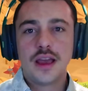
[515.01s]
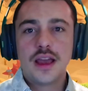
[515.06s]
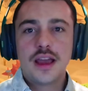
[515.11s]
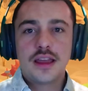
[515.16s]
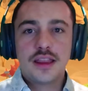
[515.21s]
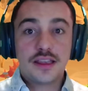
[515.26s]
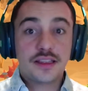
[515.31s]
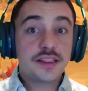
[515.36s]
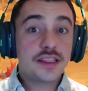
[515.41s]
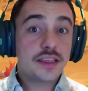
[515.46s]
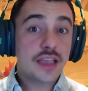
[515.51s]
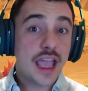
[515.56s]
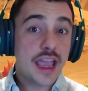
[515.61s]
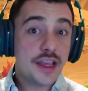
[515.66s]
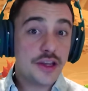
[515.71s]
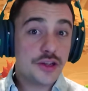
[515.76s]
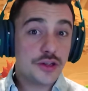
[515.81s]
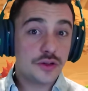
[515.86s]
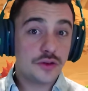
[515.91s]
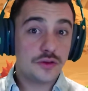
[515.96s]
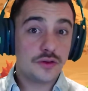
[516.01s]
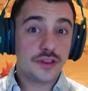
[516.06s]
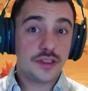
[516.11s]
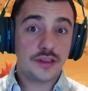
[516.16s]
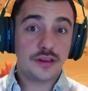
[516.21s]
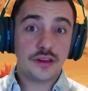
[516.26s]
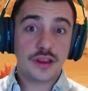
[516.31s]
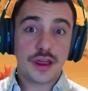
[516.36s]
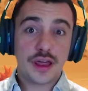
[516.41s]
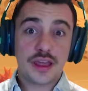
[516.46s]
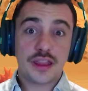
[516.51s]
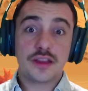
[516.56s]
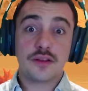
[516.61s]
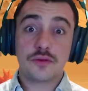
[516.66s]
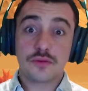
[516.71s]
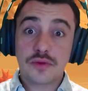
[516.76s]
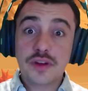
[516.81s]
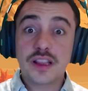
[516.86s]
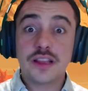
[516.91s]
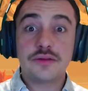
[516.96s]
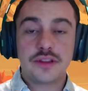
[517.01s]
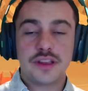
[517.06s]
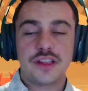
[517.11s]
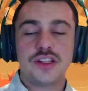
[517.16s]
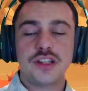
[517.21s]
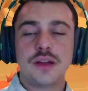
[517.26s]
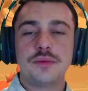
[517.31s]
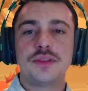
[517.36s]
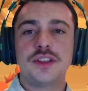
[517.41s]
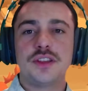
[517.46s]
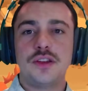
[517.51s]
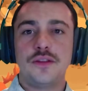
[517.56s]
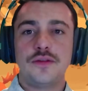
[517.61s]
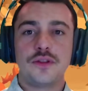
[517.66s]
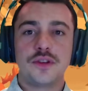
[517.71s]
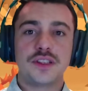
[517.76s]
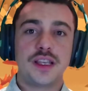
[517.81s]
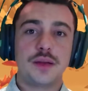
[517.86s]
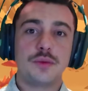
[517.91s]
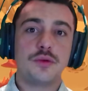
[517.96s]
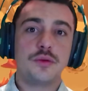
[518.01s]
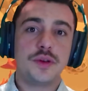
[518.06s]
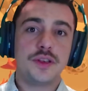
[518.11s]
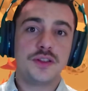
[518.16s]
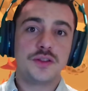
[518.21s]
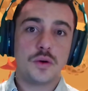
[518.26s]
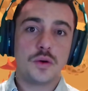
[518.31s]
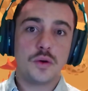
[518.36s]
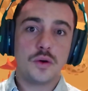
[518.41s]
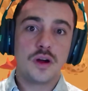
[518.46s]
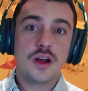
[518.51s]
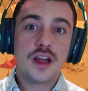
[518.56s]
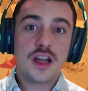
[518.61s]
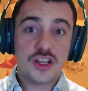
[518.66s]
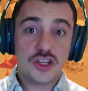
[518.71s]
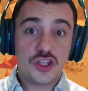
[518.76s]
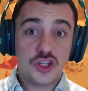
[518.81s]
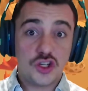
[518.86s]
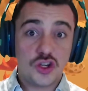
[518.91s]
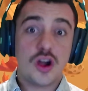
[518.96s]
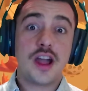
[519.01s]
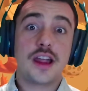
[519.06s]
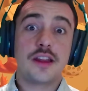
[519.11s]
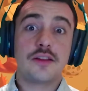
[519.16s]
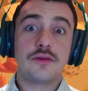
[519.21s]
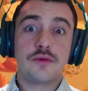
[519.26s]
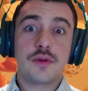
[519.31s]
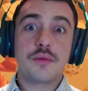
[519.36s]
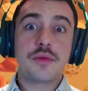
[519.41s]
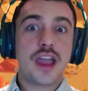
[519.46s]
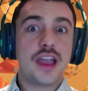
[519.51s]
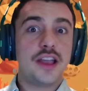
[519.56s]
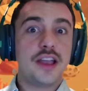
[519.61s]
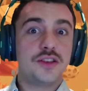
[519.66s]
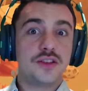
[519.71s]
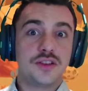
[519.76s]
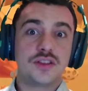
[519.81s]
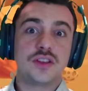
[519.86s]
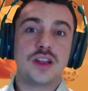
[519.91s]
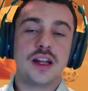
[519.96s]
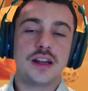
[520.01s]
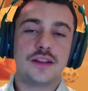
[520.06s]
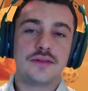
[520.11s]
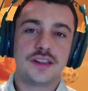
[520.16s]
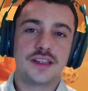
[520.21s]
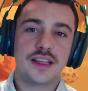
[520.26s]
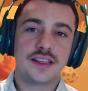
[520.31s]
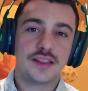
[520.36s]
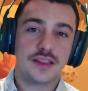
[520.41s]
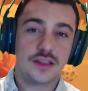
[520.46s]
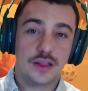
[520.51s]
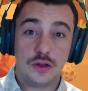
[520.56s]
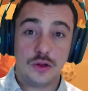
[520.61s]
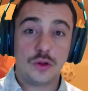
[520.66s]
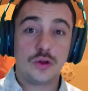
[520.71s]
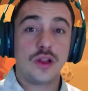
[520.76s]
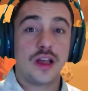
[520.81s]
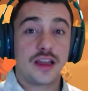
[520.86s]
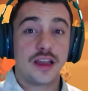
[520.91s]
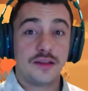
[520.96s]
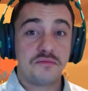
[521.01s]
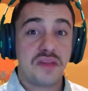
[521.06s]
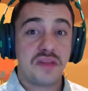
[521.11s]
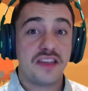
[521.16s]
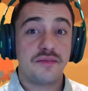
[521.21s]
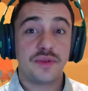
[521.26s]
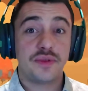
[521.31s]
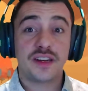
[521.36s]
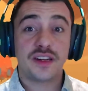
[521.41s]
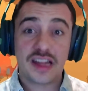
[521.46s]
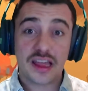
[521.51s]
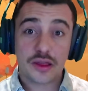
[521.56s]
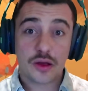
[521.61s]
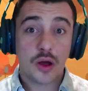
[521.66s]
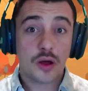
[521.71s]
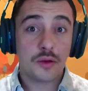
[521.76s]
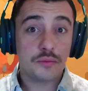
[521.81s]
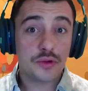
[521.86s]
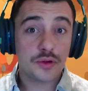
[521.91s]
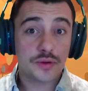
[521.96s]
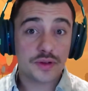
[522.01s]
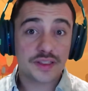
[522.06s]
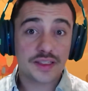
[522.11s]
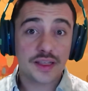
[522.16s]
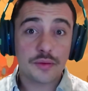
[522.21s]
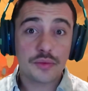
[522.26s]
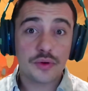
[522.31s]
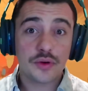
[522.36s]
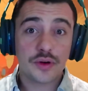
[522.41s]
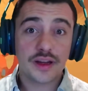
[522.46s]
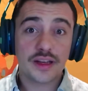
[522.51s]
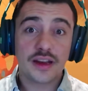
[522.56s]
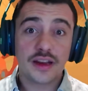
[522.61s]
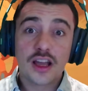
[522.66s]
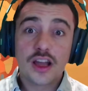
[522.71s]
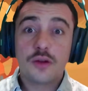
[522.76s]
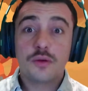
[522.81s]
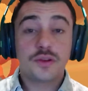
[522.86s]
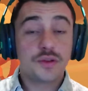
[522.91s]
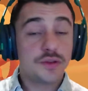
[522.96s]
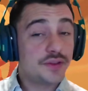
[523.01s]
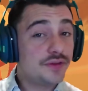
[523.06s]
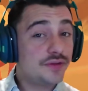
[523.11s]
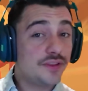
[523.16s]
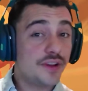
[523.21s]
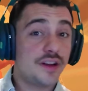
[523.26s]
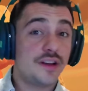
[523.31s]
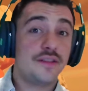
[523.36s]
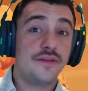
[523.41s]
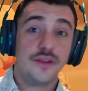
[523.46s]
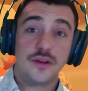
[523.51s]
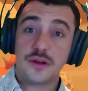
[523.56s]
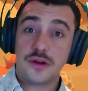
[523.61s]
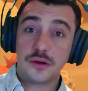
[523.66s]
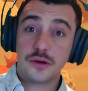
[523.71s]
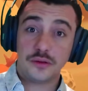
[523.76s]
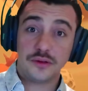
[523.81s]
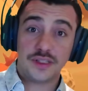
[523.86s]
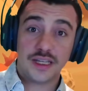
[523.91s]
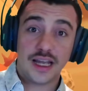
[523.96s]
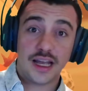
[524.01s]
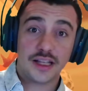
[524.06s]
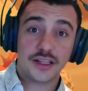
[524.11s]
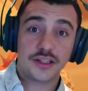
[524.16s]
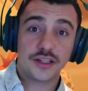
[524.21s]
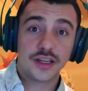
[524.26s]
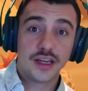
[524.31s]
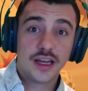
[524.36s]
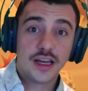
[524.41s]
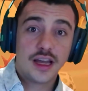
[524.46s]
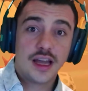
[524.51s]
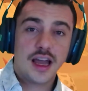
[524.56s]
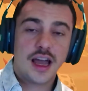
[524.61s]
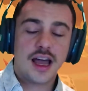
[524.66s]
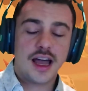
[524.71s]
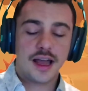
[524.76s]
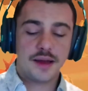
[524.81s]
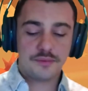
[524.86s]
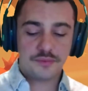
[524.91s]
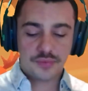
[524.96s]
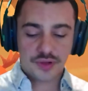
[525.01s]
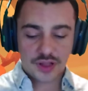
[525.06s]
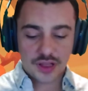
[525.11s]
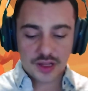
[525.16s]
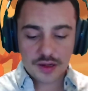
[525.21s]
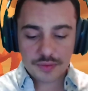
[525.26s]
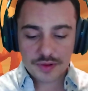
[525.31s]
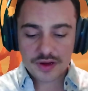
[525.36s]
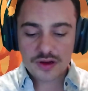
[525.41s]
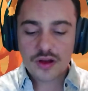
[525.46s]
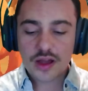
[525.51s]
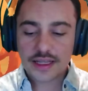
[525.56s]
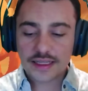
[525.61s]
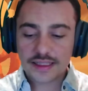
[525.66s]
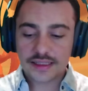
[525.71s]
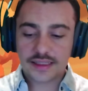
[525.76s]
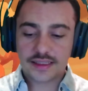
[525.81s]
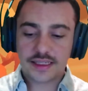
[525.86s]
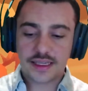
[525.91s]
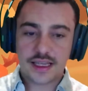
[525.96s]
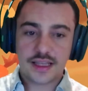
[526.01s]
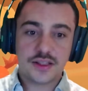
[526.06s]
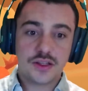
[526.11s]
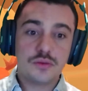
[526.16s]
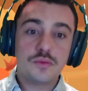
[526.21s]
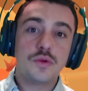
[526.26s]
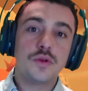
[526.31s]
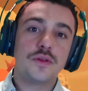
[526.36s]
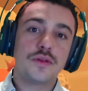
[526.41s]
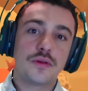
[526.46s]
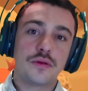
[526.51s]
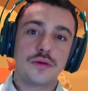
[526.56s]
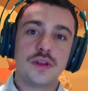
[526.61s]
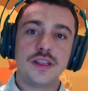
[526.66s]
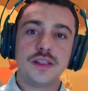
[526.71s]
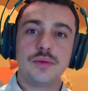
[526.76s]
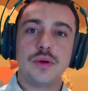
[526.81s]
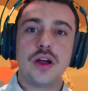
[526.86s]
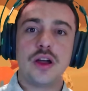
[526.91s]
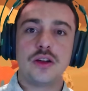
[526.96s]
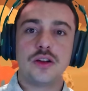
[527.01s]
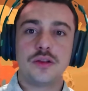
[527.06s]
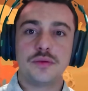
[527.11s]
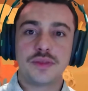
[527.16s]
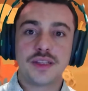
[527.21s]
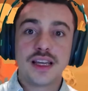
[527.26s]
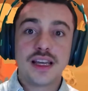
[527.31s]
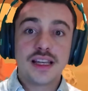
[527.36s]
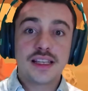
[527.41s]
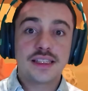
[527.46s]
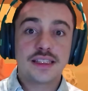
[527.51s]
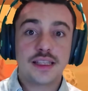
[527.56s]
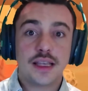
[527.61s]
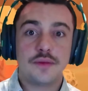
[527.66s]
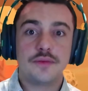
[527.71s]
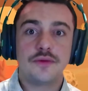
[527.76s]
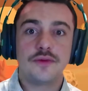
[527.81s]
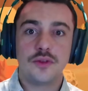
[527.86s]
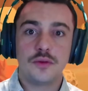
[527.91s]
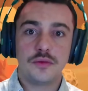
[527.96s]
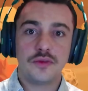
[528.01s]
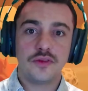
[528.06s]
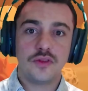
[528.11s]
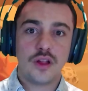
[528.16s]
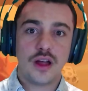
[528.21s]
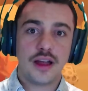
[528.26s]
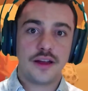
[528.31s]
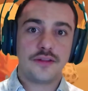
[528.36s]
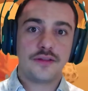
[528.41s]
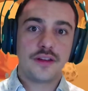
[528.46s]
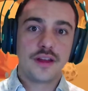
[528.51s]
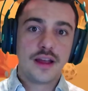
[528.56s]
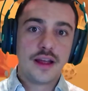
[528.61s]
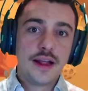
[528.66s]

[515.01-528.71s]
There's an occasional little thing that really jumps at you. For example, we saw a giant ribcage on the side of the desert that looked like it may have been another Onbu at some point, which was very cool touch. But it'd be nice to see as you move through these biomes some form of life.